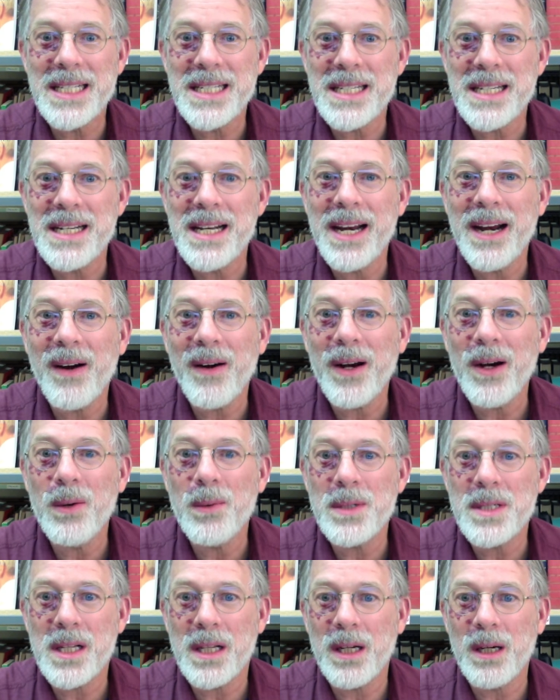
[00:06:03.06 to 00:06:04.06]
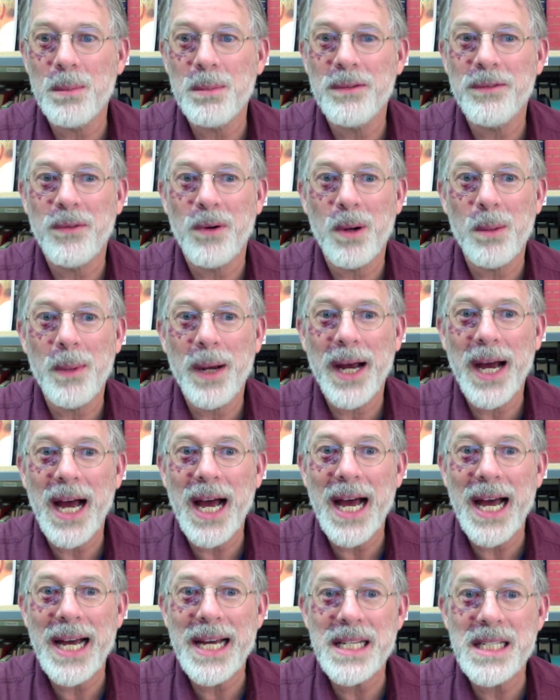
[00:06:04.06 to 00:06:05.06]
scenario was clear before my
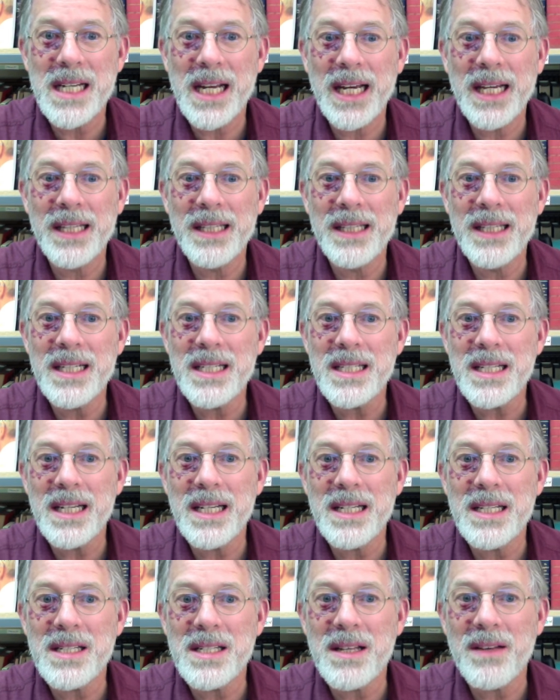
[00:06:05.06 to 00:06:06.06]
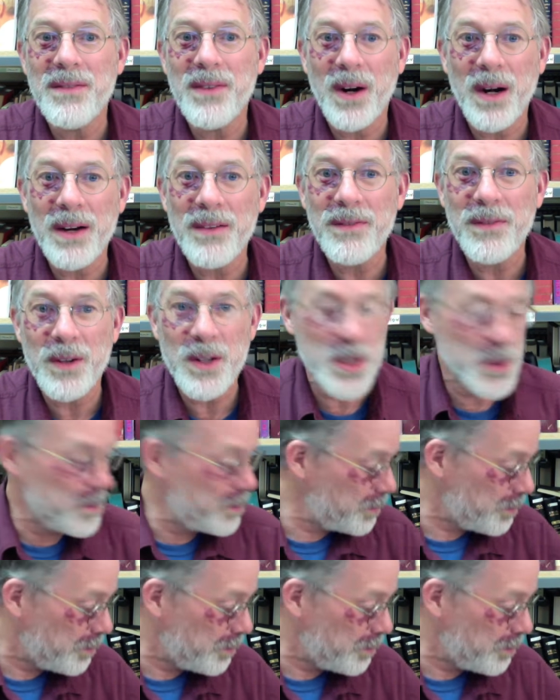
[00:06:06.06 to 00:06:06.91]
eyes, and this is the very first